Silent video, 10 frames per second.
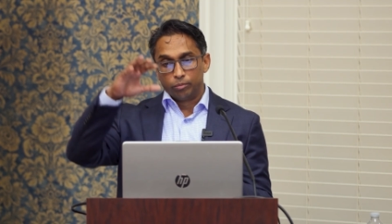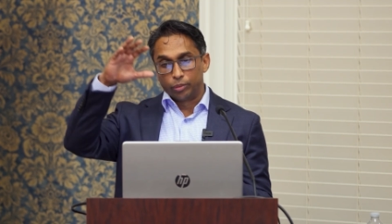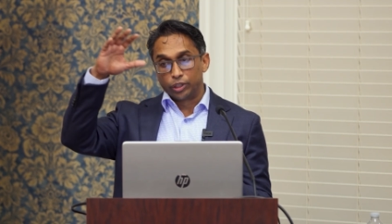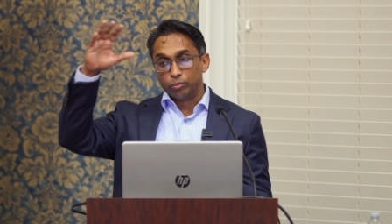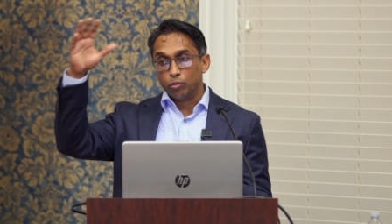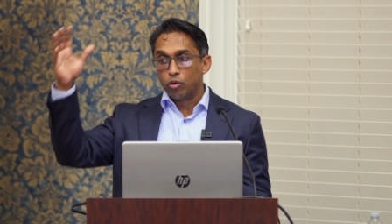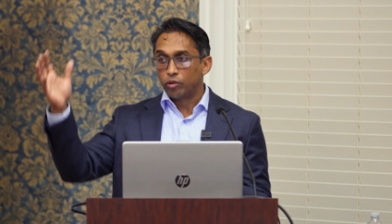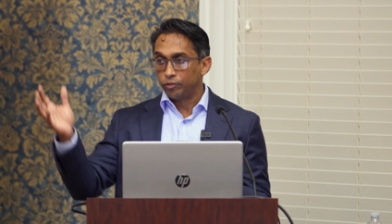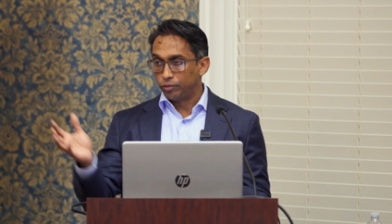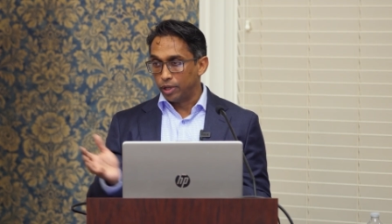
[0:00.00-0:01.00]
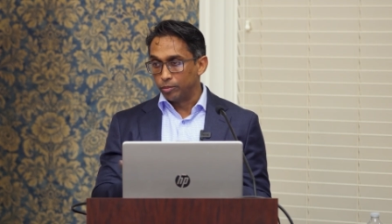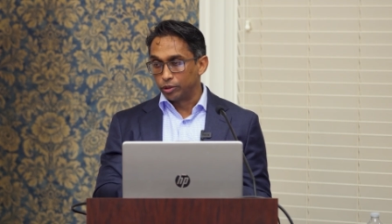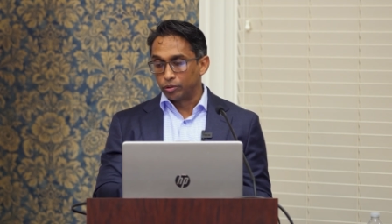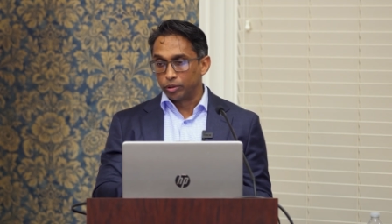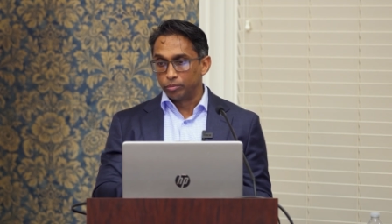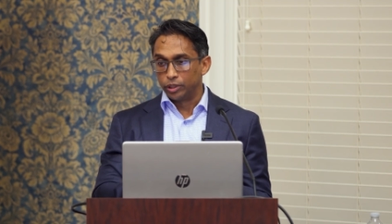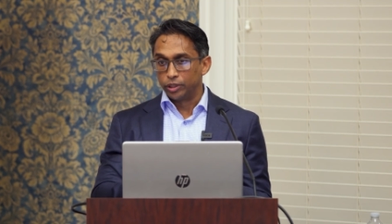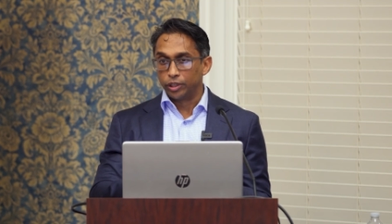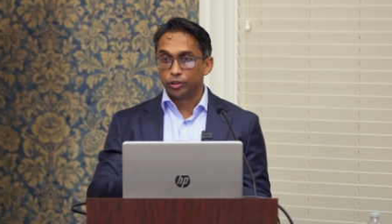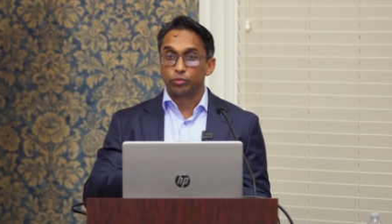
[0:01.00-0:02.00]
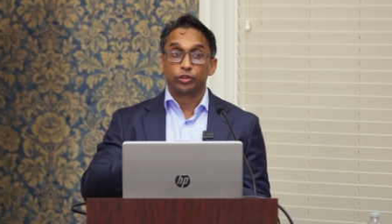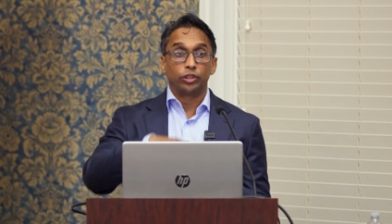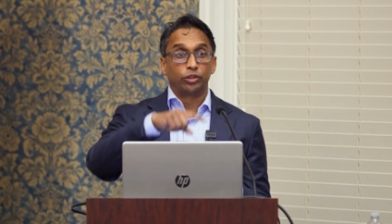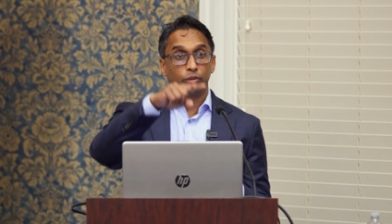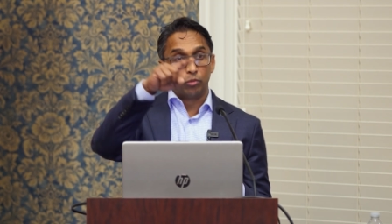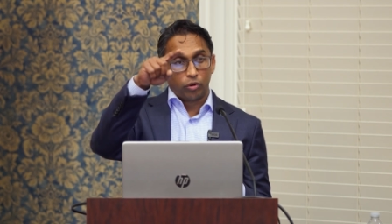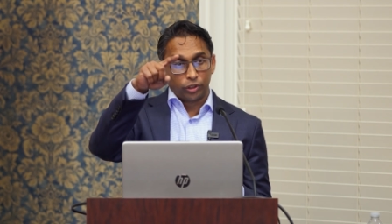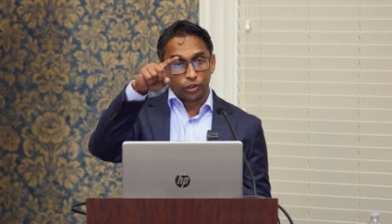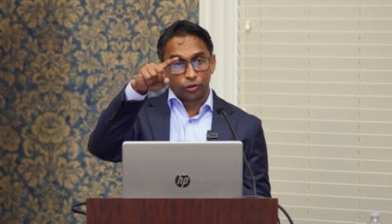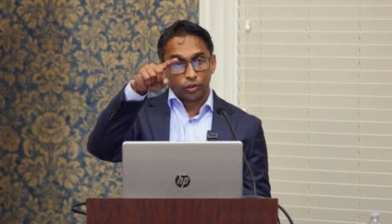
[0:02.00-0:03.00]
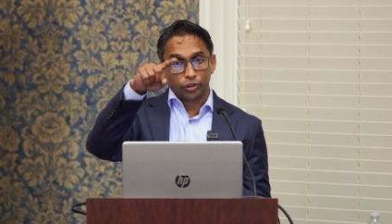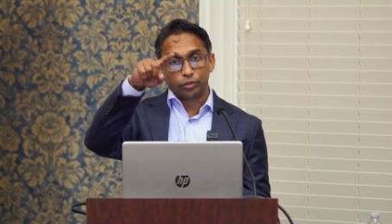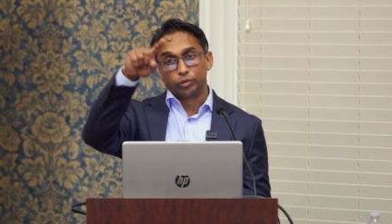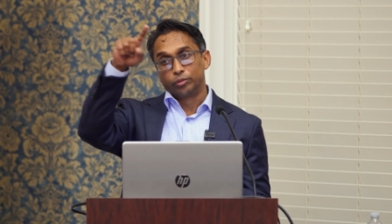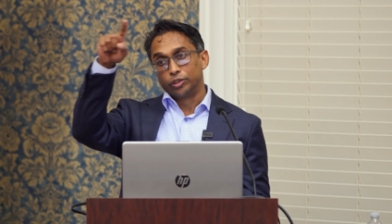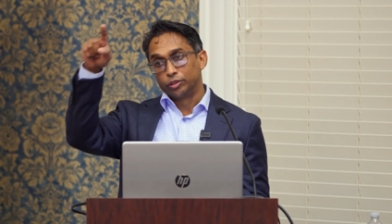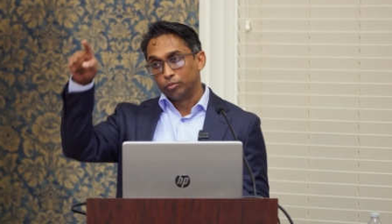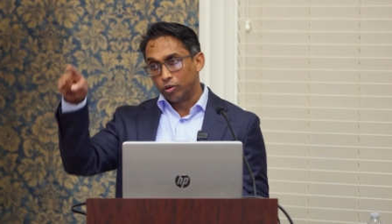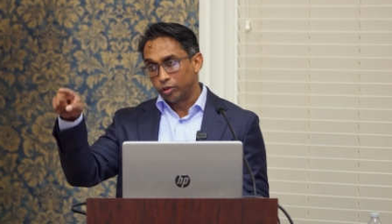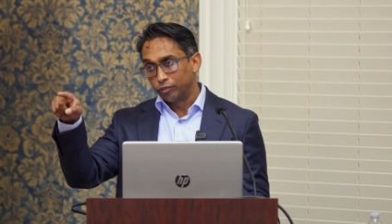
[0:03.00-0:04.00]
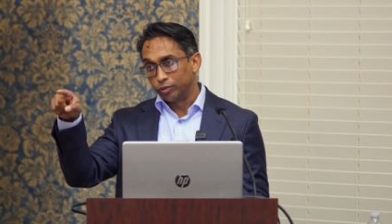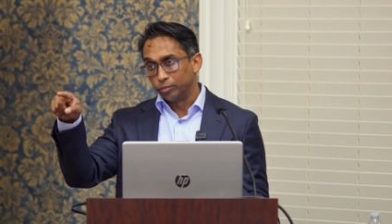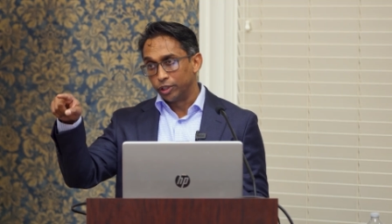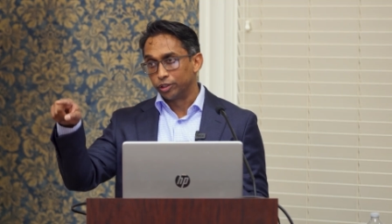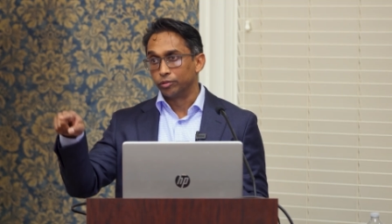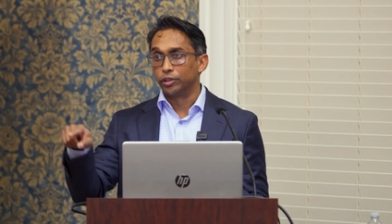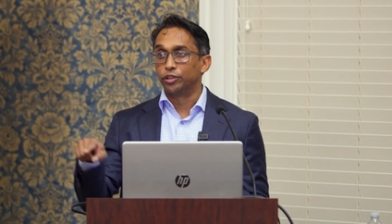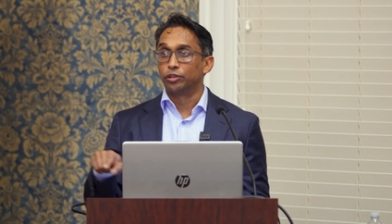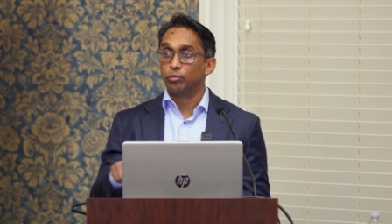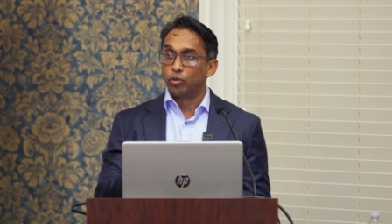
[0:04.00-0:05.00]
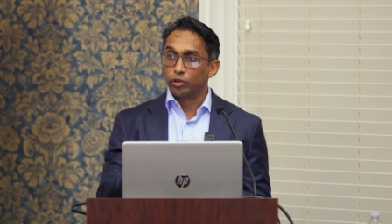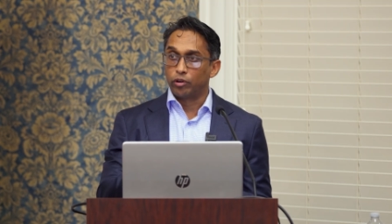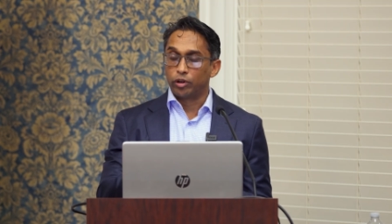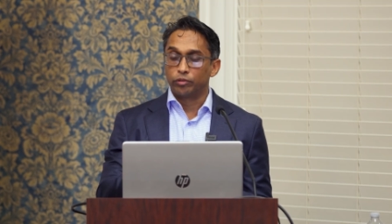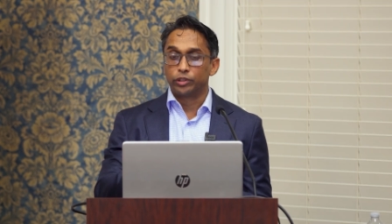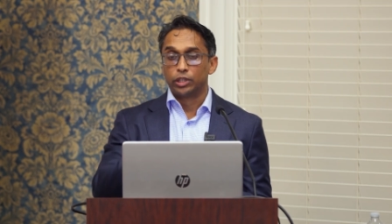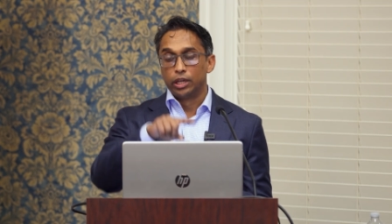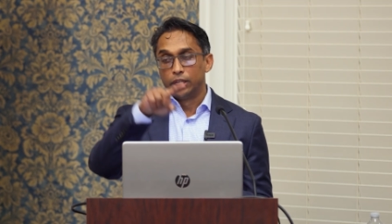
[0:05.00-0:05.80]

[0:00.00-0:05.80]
bringing more inflammatory mediators, which leads to more destruction, which leads to more inflammation, which leads to more arteries,